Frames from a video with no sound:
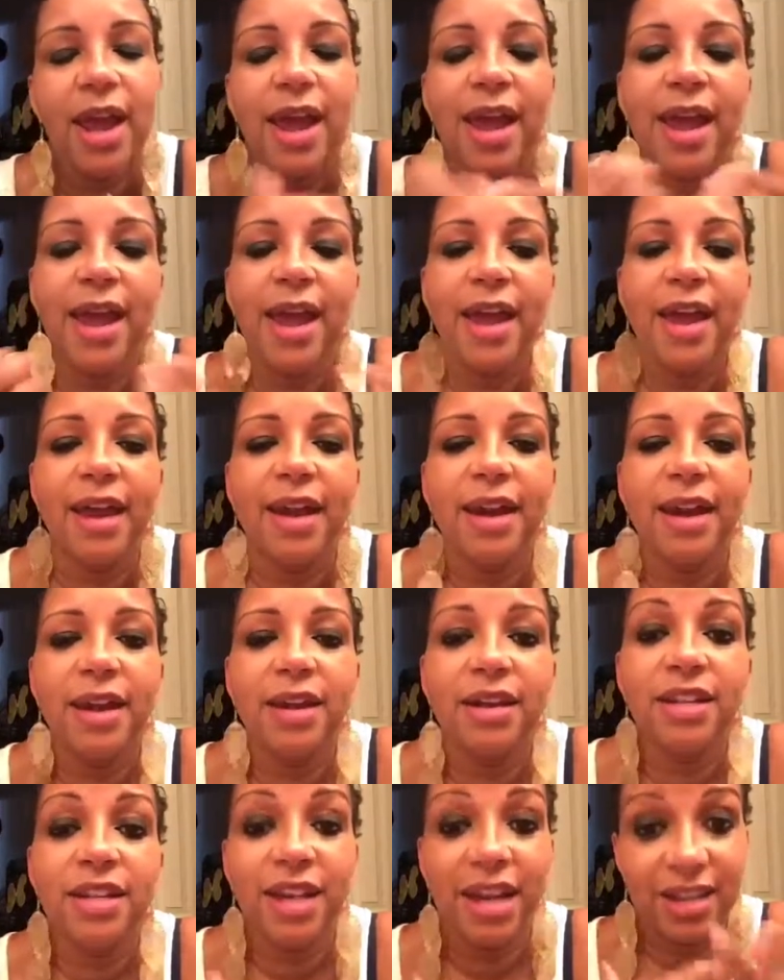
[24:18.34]
And
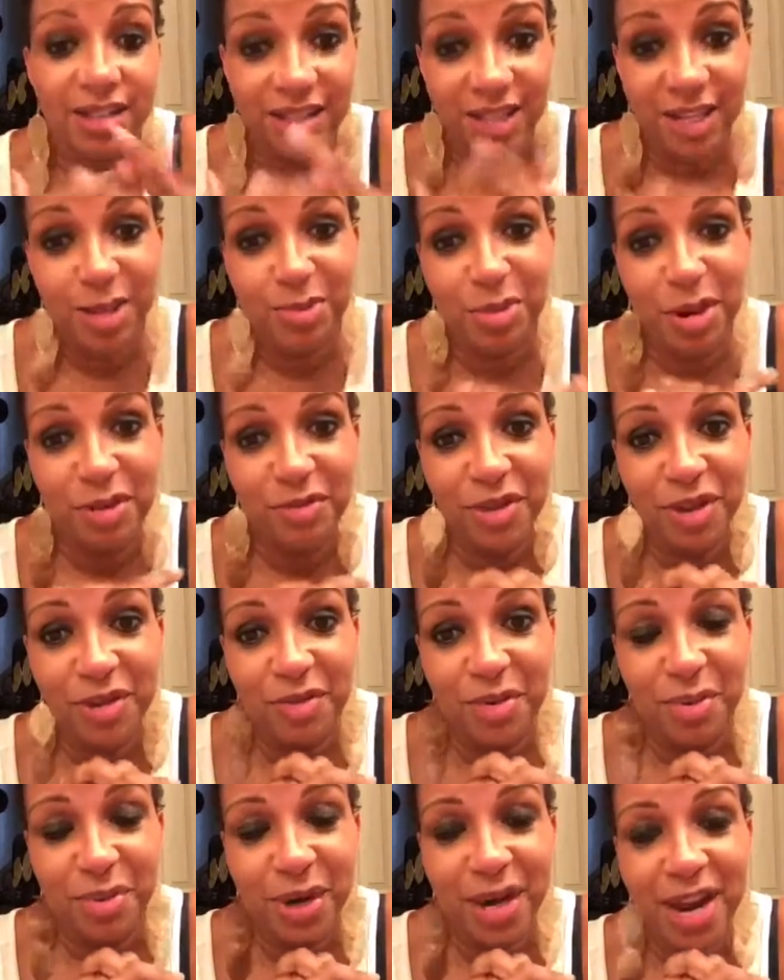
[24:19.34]
yes, it is my
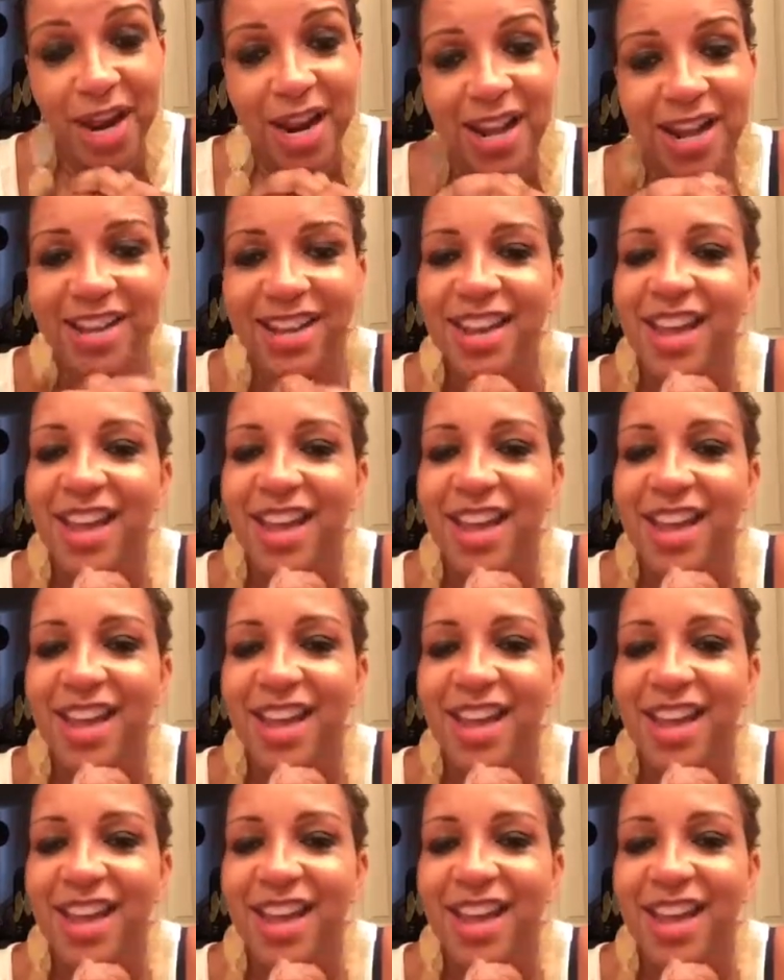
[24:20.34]
favorite brand.